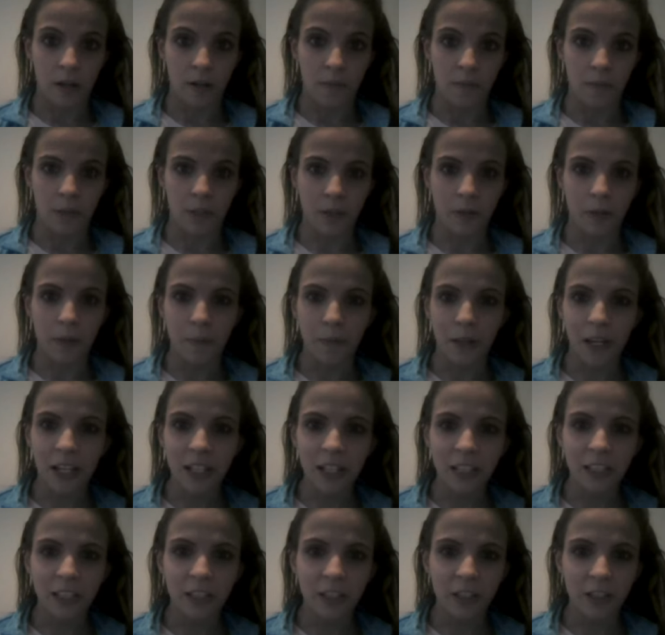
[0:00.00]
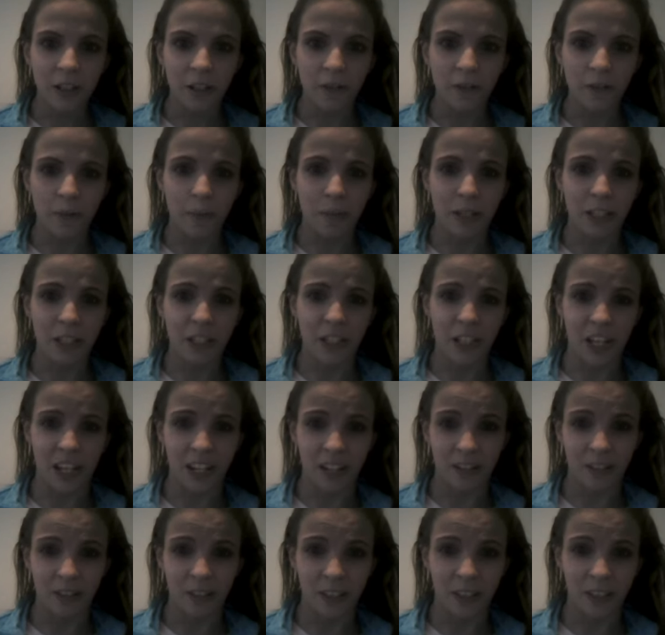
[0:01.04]
So I'm not going to start from my
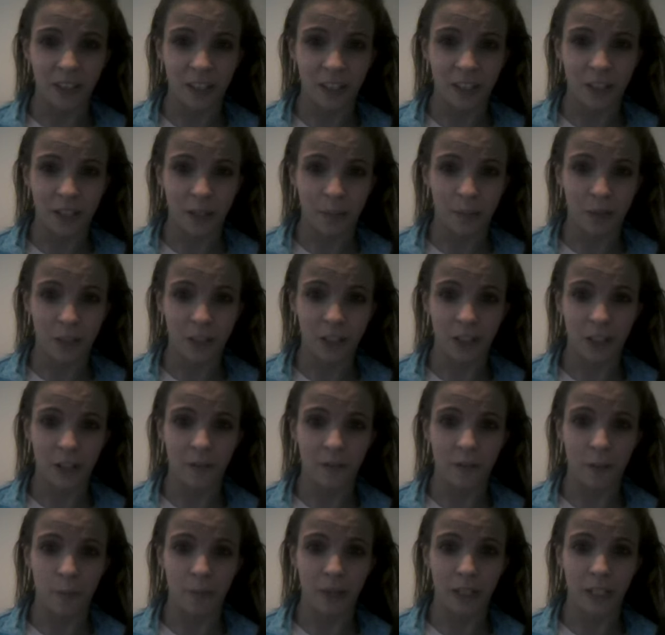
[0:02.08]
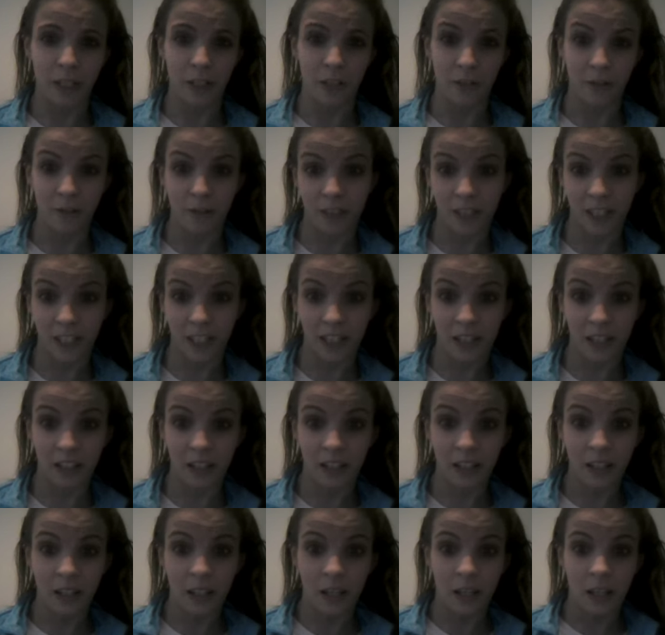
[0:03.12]
childhood. I'm going to start from my using.
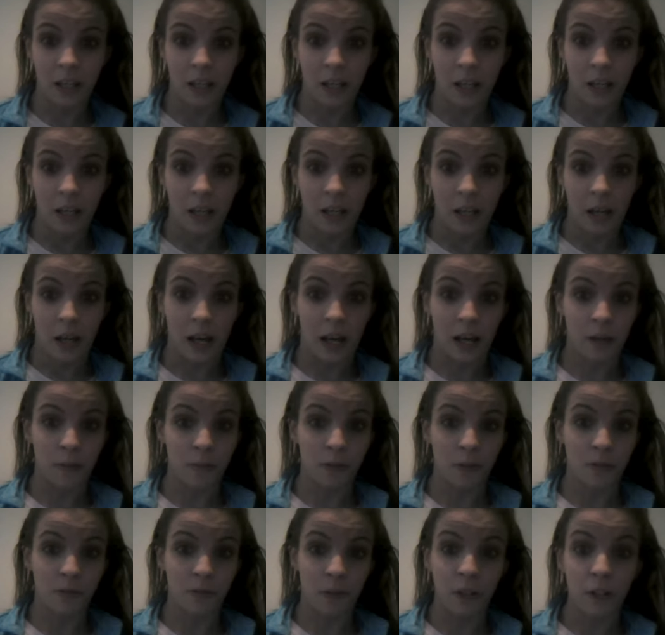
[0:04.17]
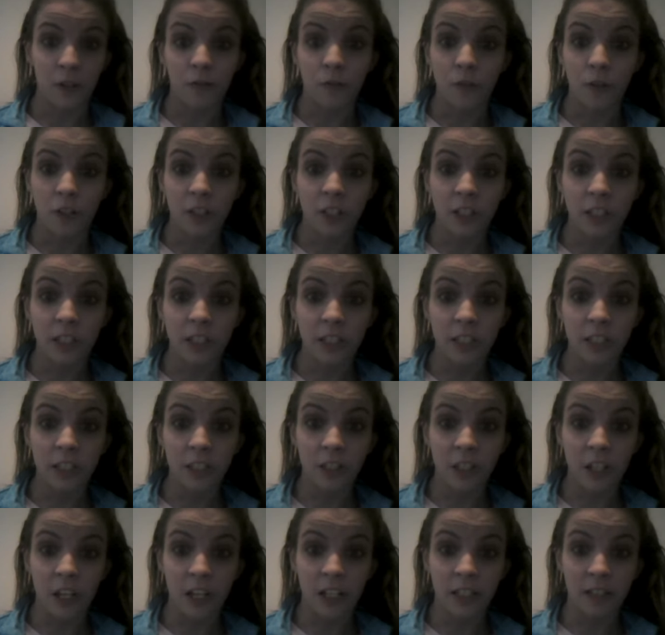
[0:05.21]
I was very fortunate as a
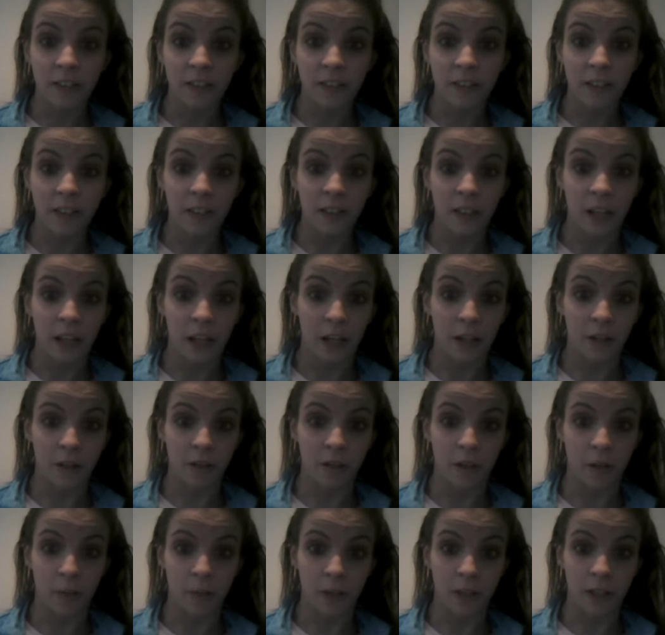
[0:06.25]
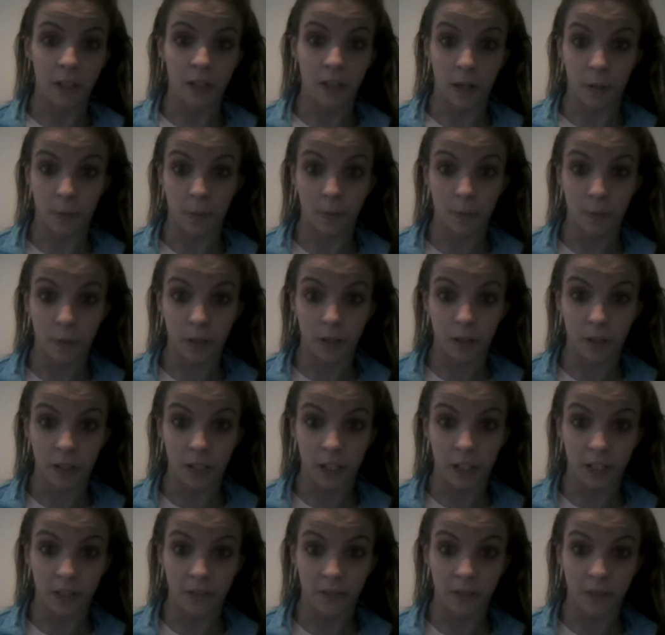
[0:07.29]
child. I grew up in an upper middle
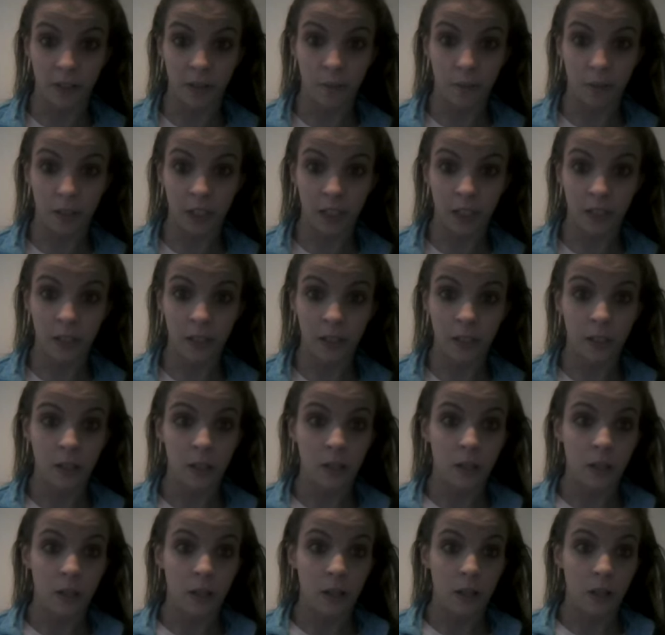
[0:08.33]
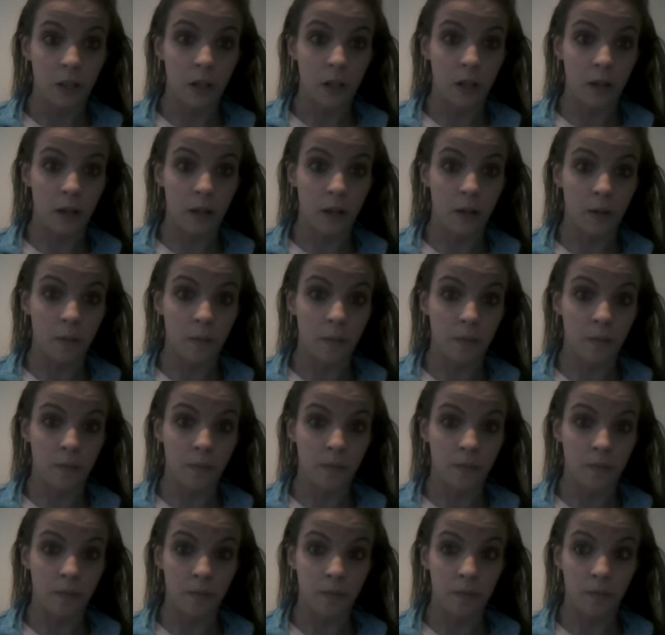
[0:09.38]
class family. Um,
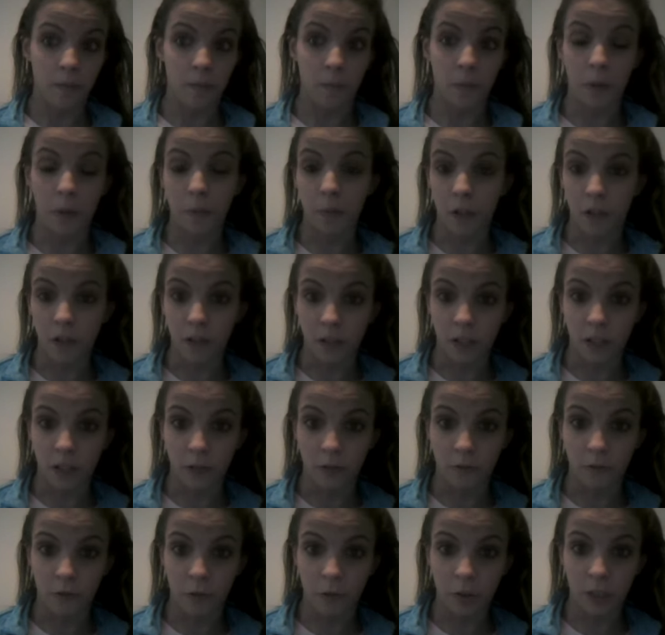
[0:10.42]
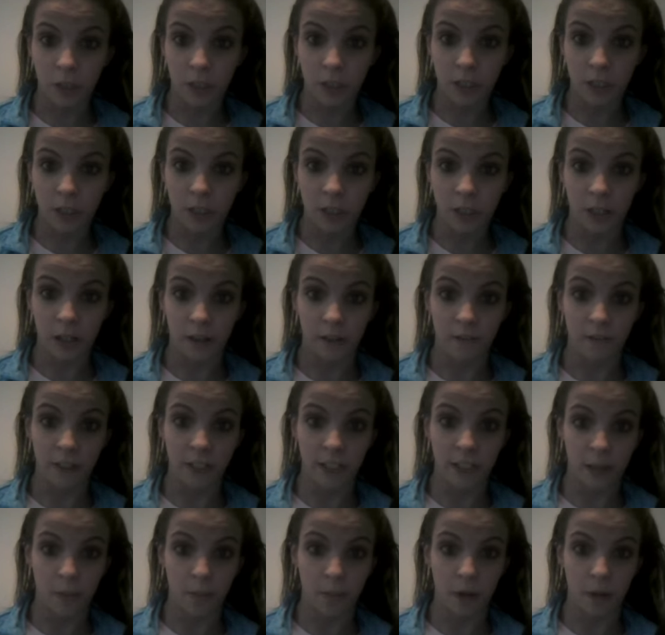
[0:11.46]
my parents got divorced. I have a
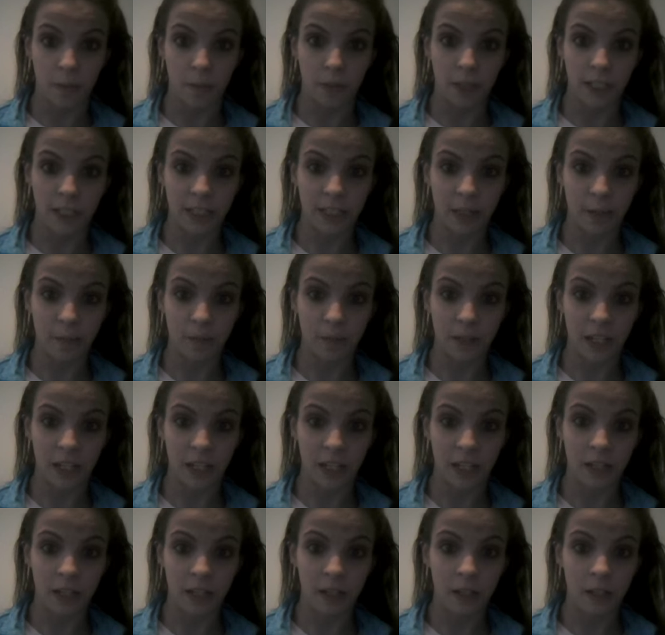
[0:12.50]
stepmom and a stepdad.